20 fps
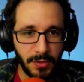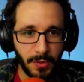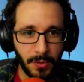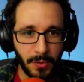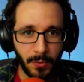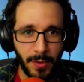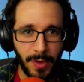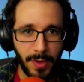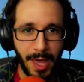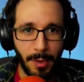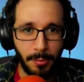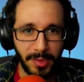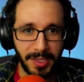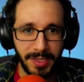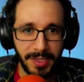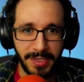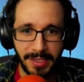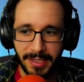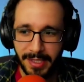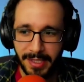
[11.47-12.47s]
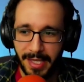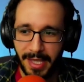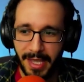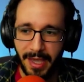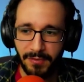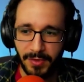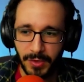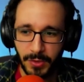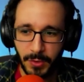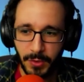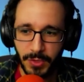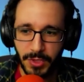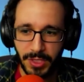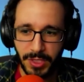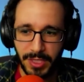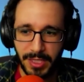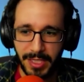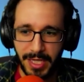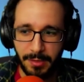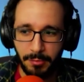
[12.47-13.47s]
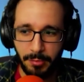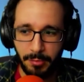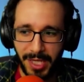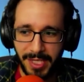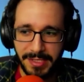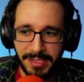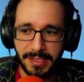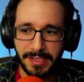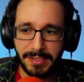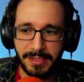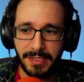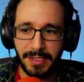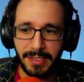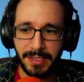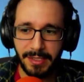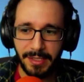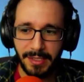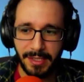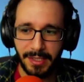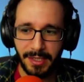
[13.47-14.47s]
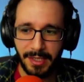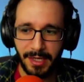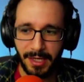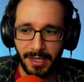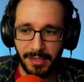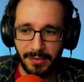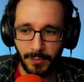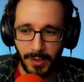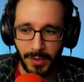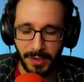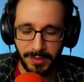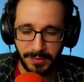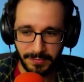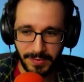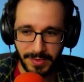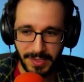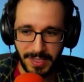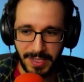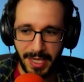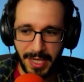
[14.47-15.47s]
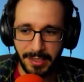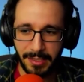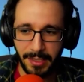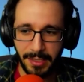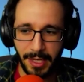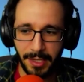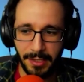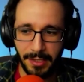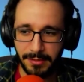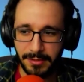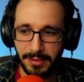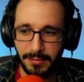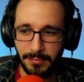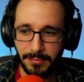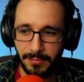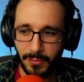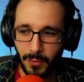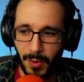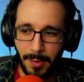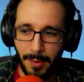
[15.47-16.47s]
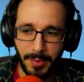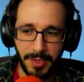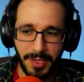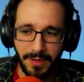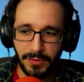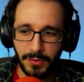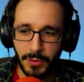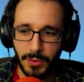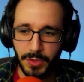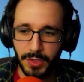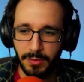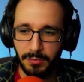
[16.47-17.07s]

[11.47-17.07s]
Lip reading: or rapid evolution. And basically, well, see the headline. Rapid evolution